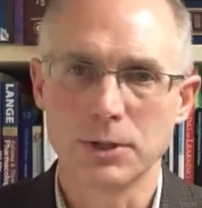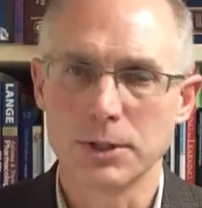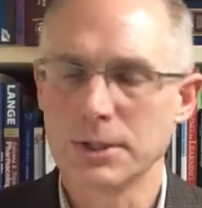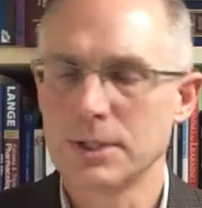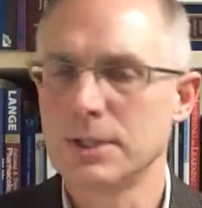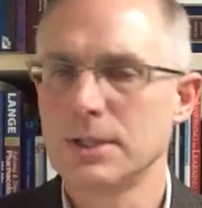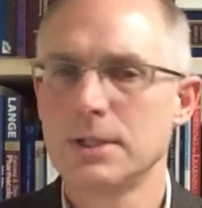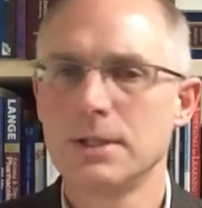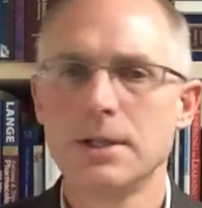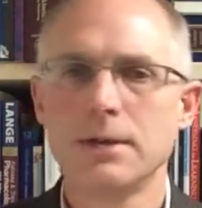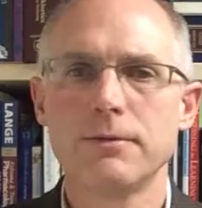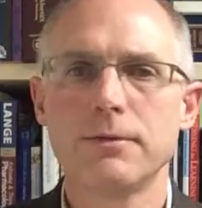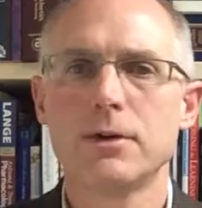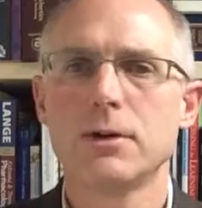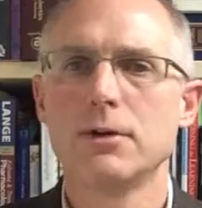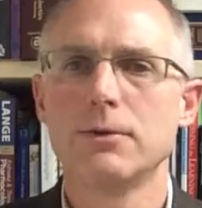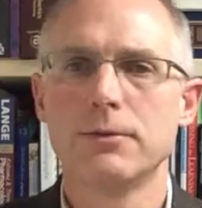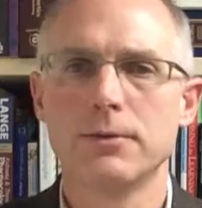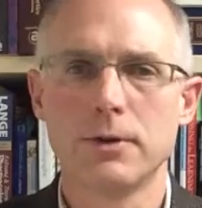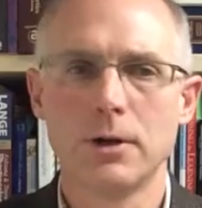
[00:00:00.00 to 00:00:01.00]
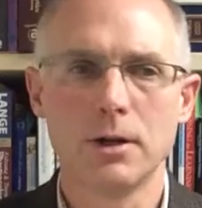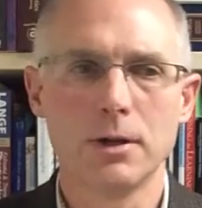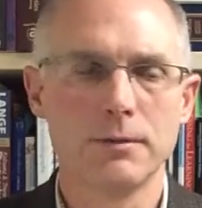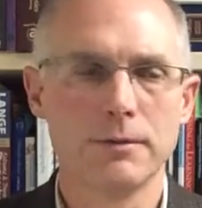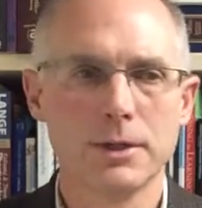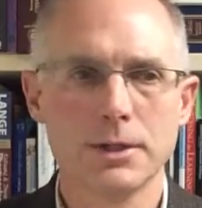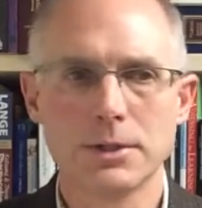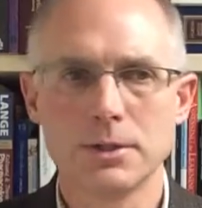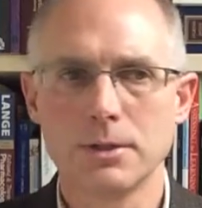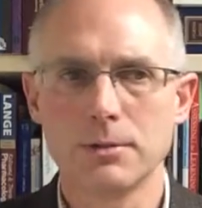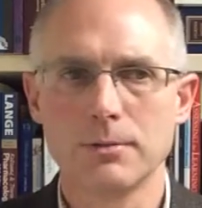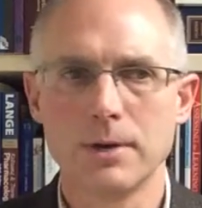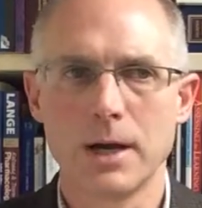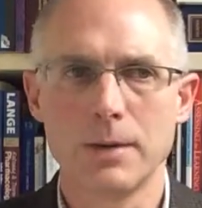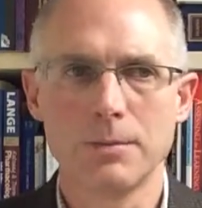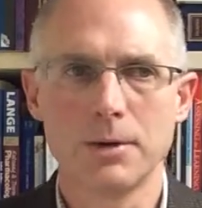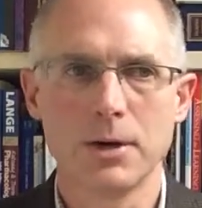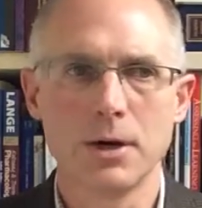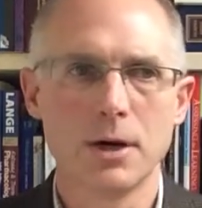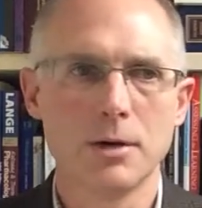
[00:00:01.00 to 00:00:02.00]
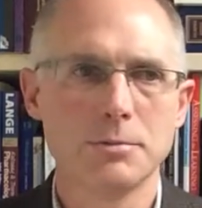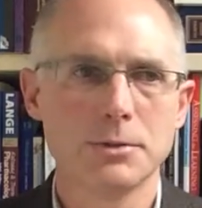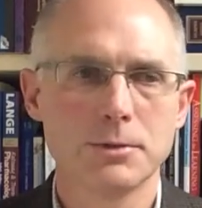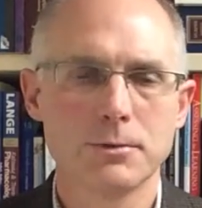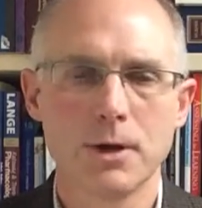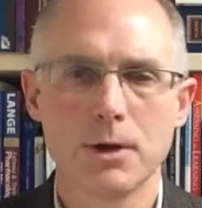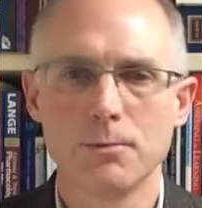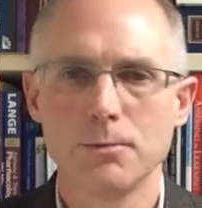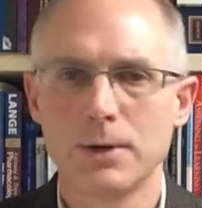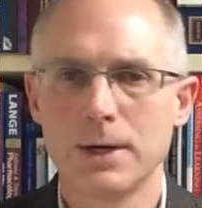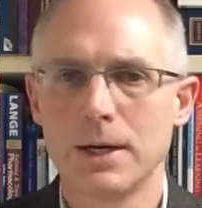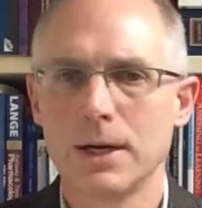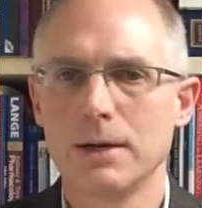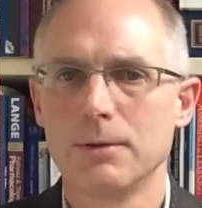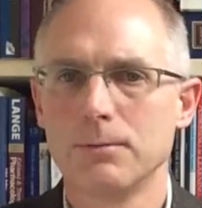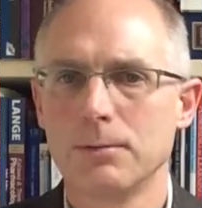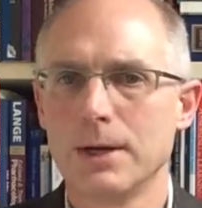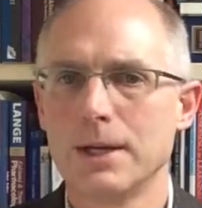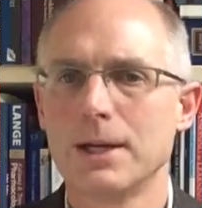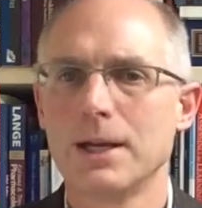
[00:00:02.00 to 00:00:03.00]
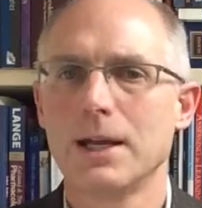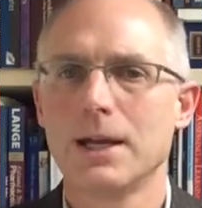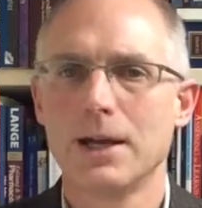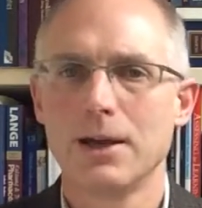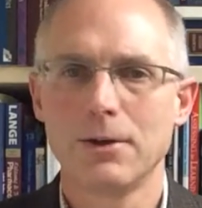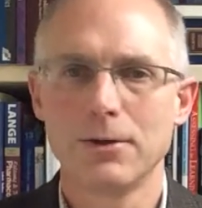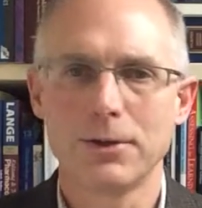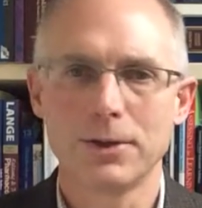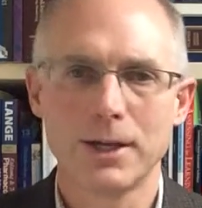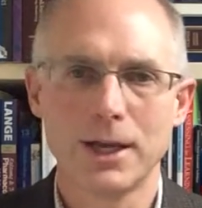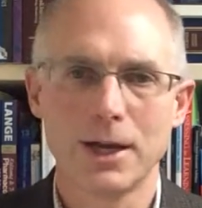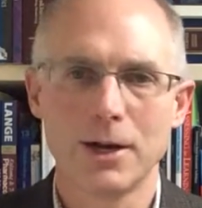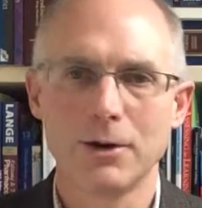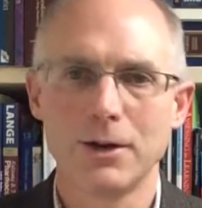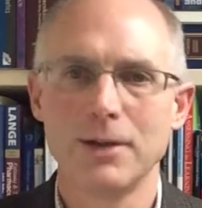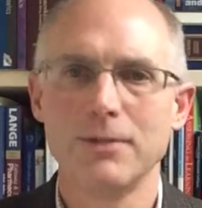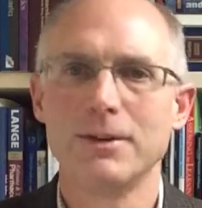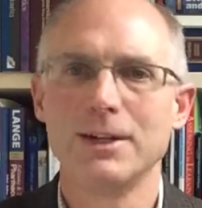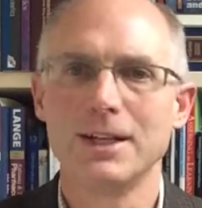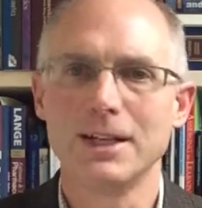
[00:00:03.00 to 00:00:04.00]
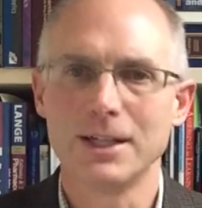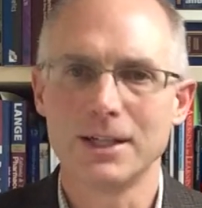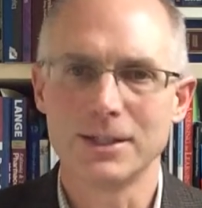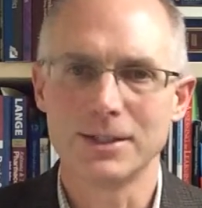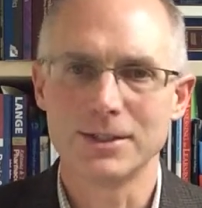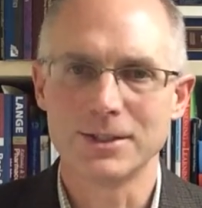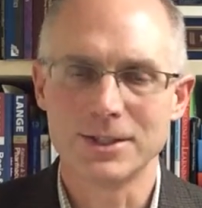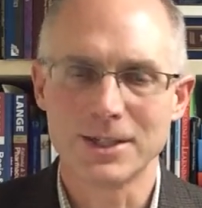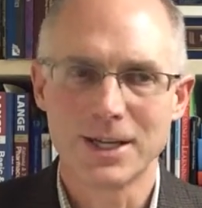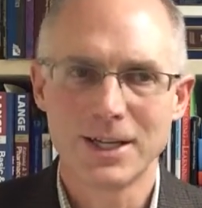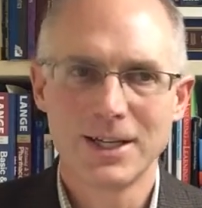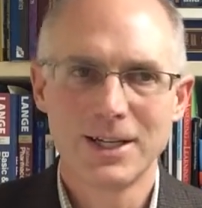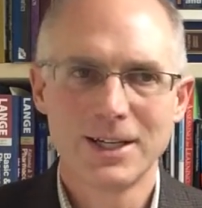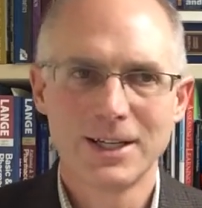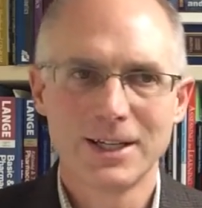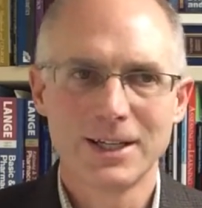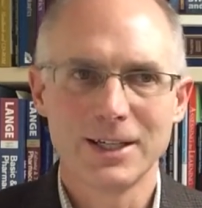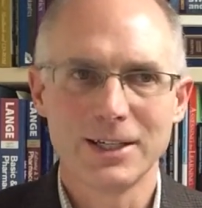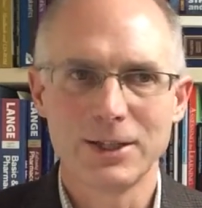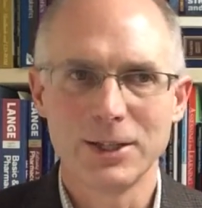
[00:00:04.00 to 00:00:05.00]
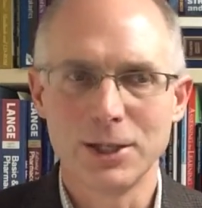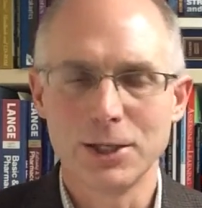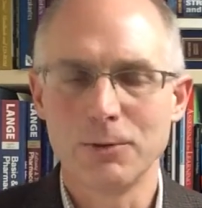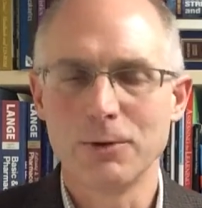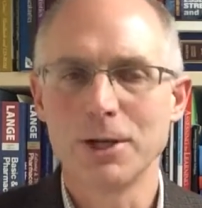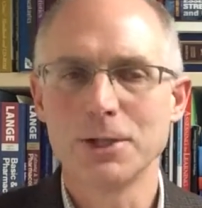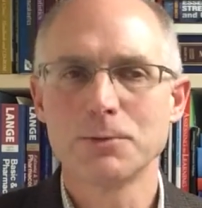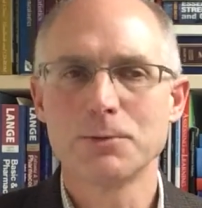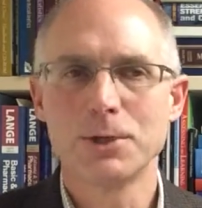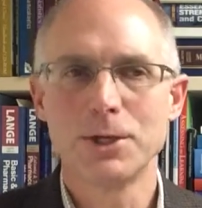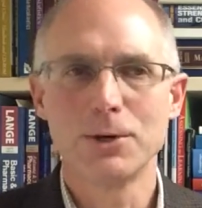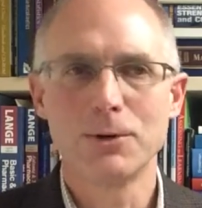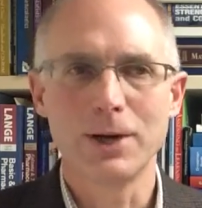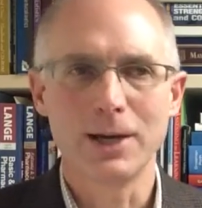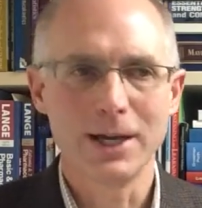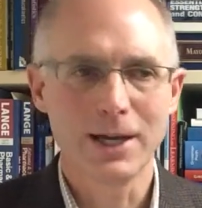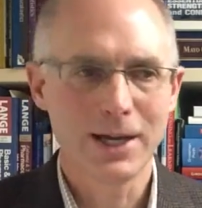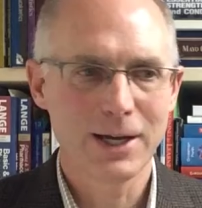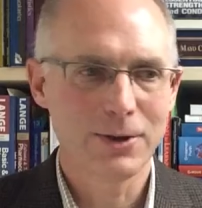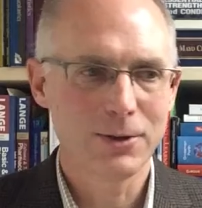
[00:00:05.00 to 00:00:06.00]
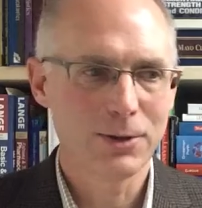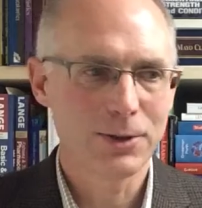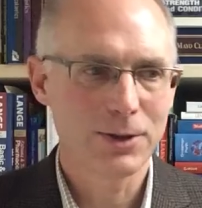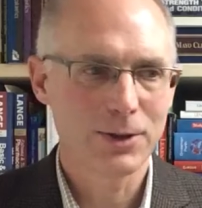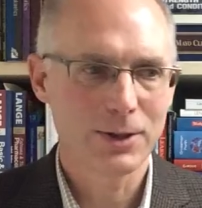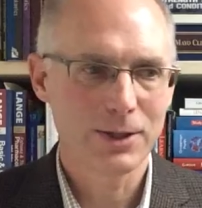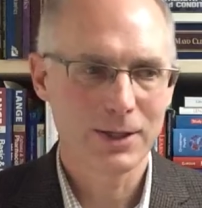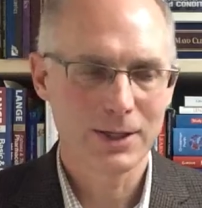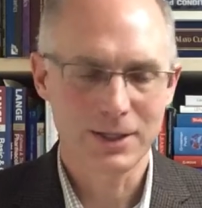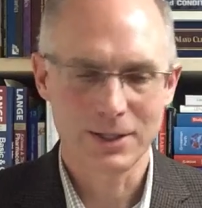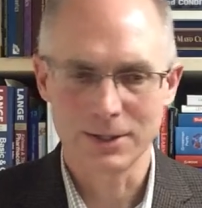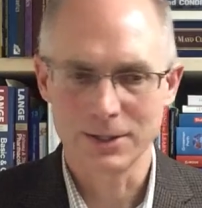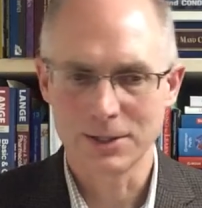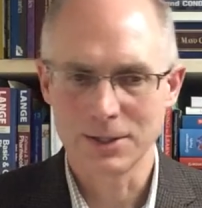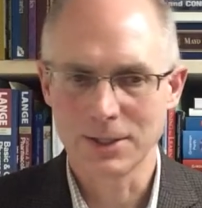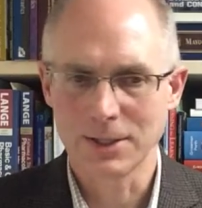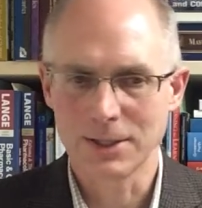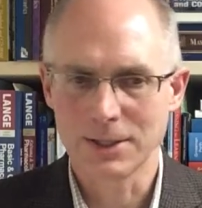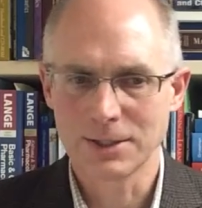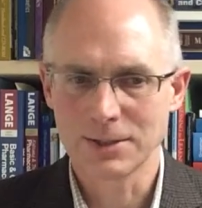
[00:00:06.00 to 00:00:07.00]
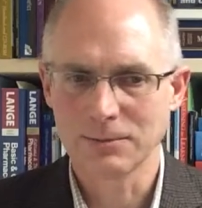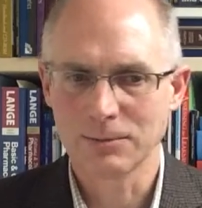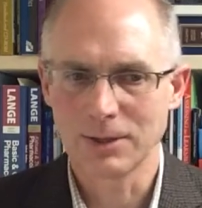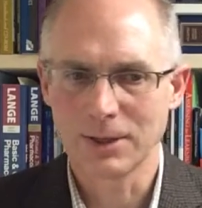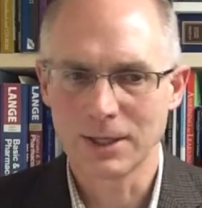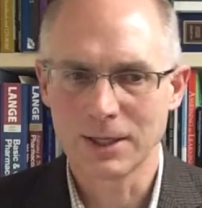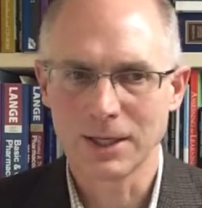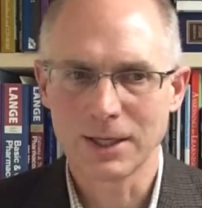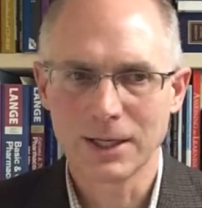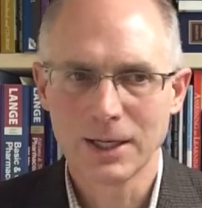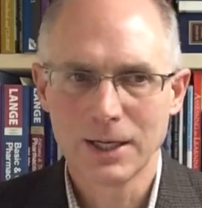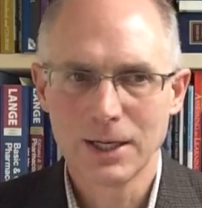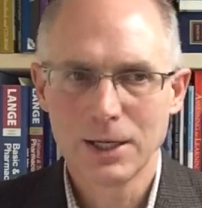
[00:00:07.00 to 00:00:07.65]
It's difficult for all of us to wrap our arms around what health care even is in the U.S. We know what health is, at least we think